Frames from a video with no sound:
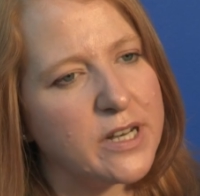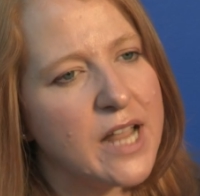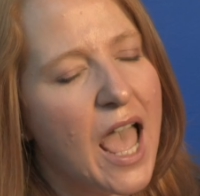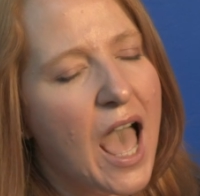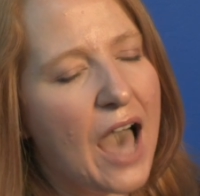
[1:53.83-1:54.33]
But
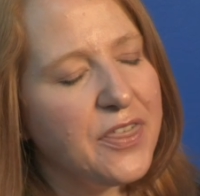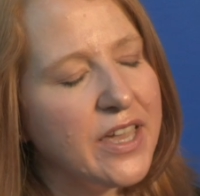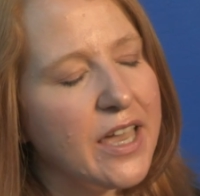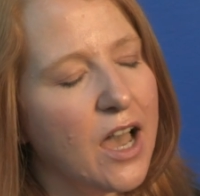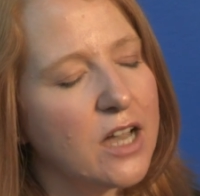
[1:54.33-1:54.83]
I
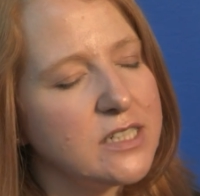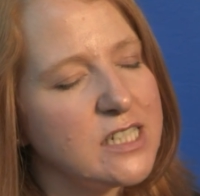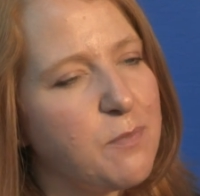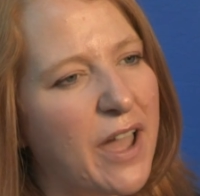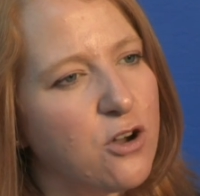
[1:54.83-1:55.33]
think
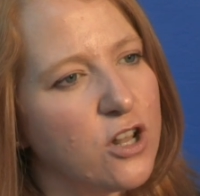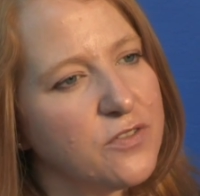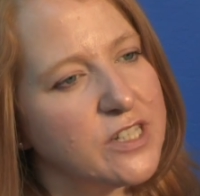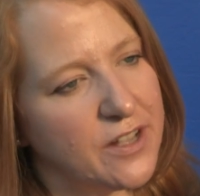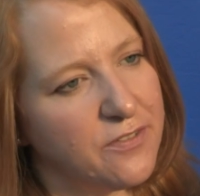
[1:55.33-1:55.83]
despite all
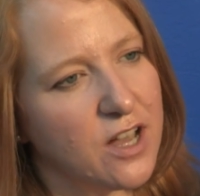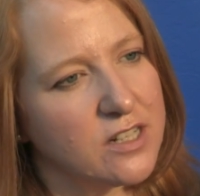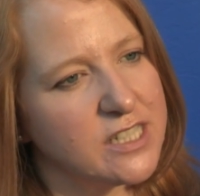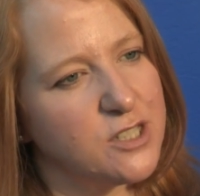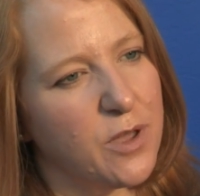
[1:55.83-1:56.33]
of the
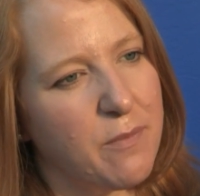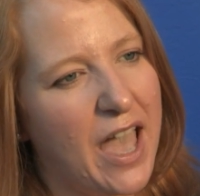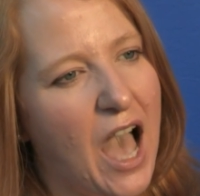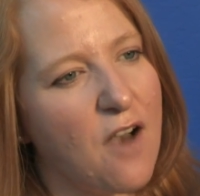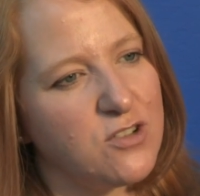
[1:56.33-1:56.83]
difficulties that we may
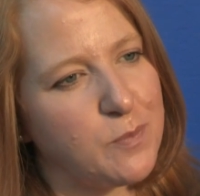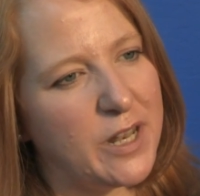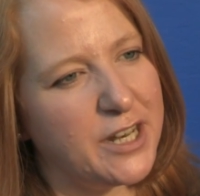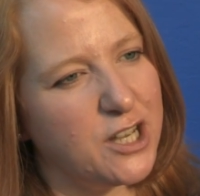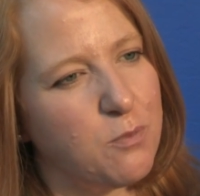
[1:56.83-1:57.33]
have as
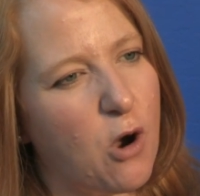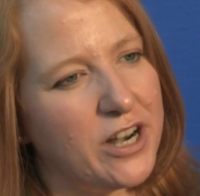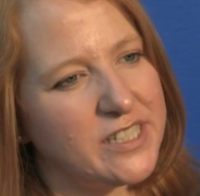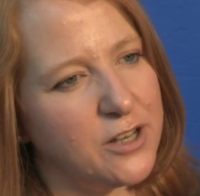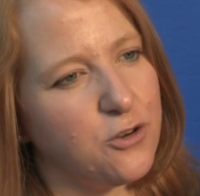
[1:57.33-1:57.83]
political
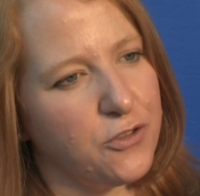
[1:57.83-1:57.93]
parties in